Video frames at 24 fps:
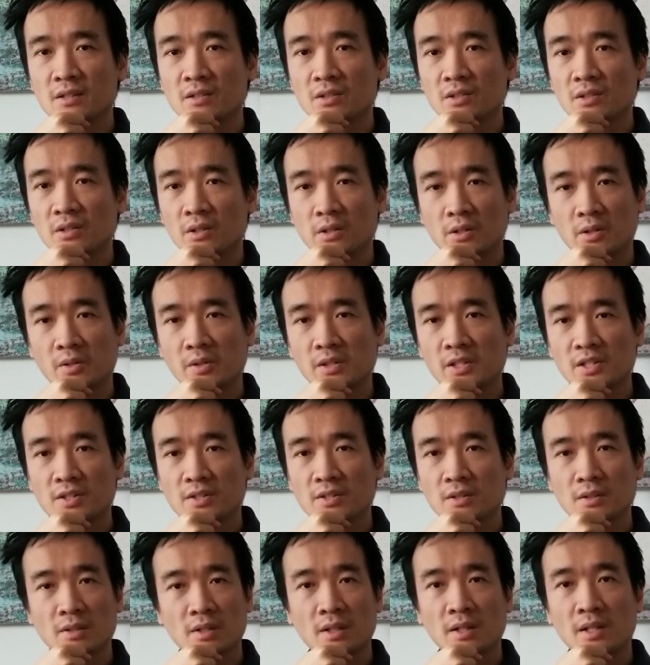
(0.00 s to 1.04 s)
So
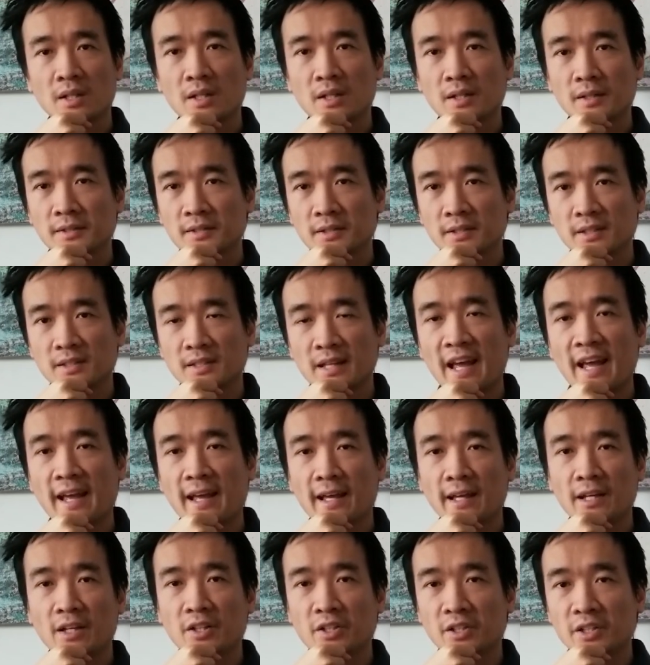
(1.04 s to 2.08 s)
just to
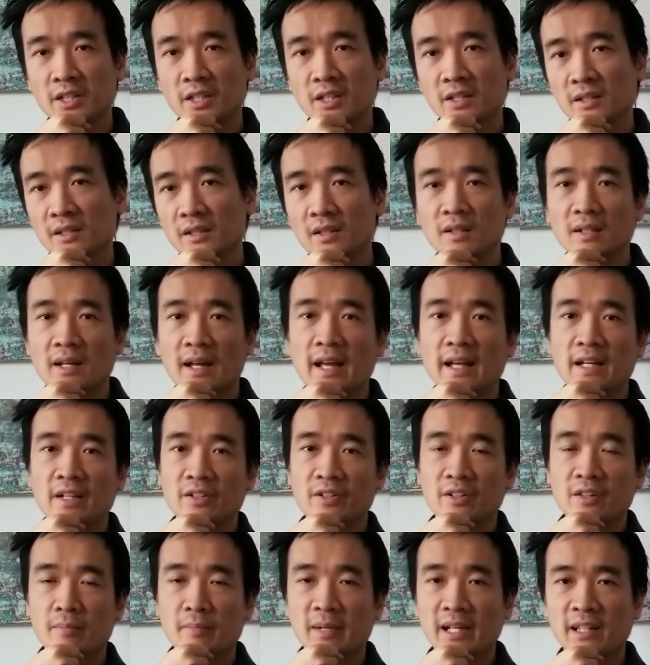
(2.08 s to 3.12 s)
anchor
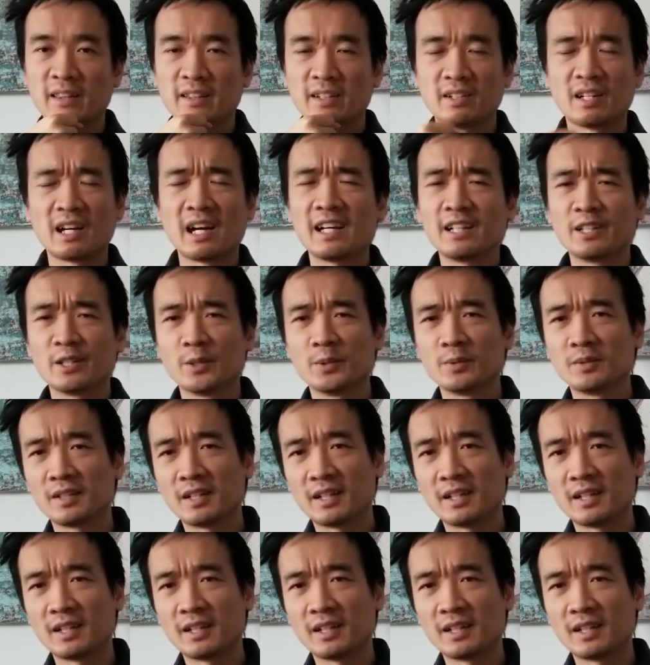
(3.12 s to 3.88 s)
the mic there. I don't.